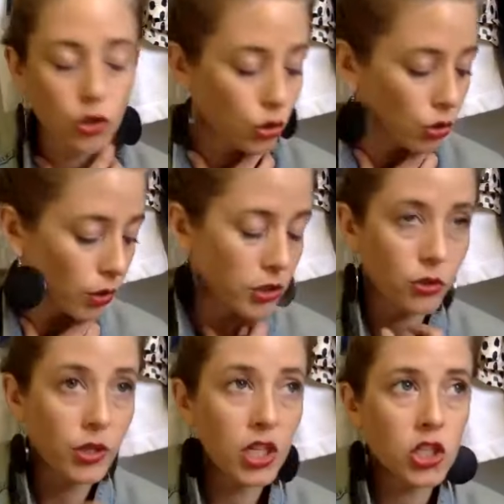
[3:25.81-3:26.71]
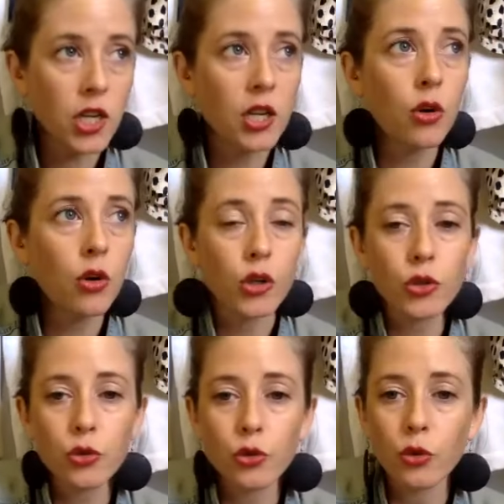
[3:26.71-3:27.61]
to a donation or
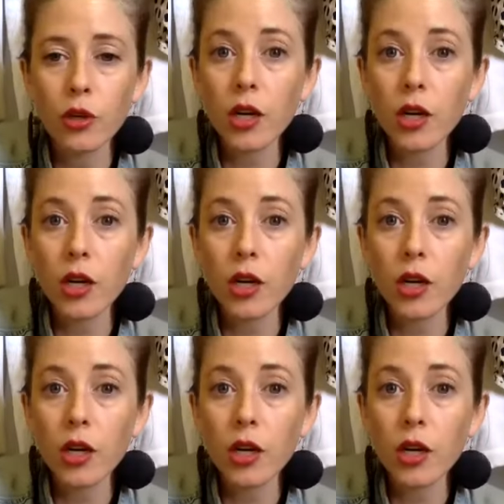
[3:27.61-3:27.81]
to